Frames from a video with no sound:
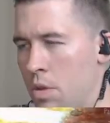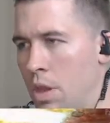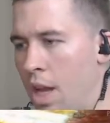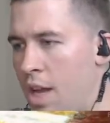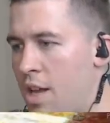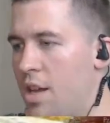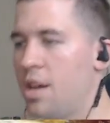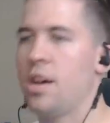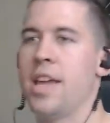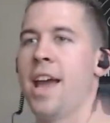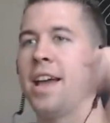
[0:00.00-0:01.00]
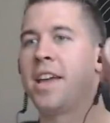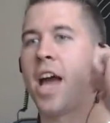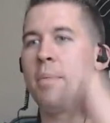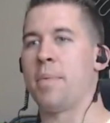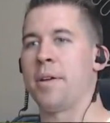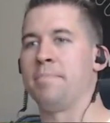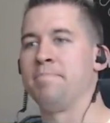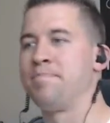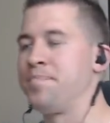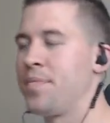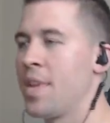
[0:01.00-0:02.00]
Oh, yeah, he got me.
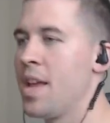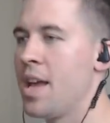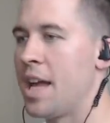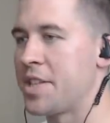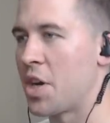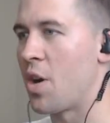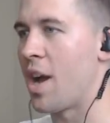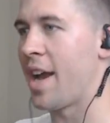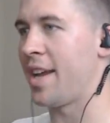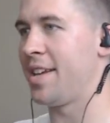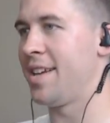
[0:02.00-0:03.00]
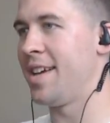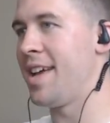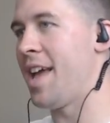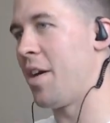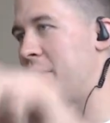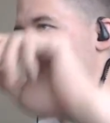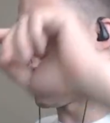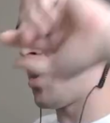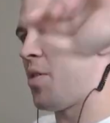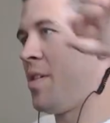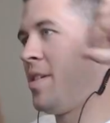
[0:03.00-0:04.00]
That's alright. Held his
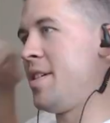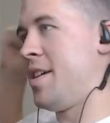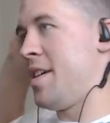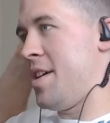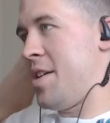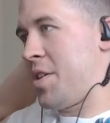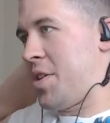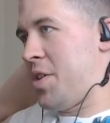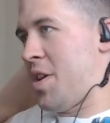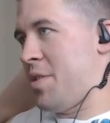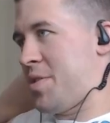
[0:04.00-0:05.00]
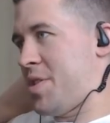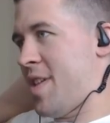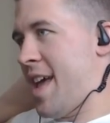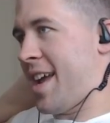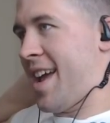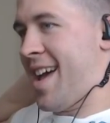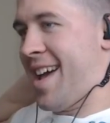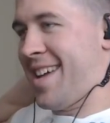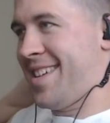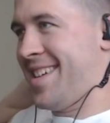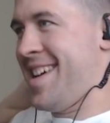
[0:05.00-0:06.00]
own. Kudos to that
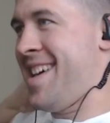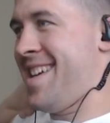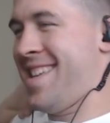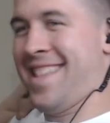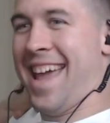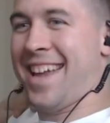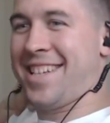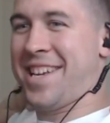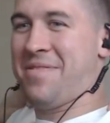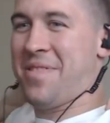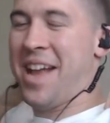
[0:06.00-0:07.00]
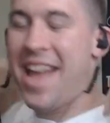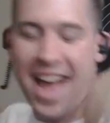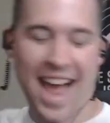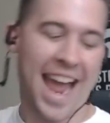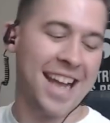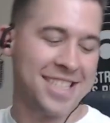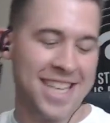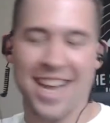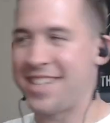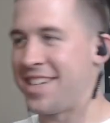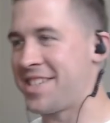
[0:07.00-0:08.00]
guy. The AT one. I hate the
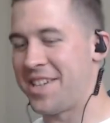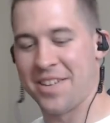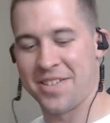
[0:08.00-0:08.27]
AT series.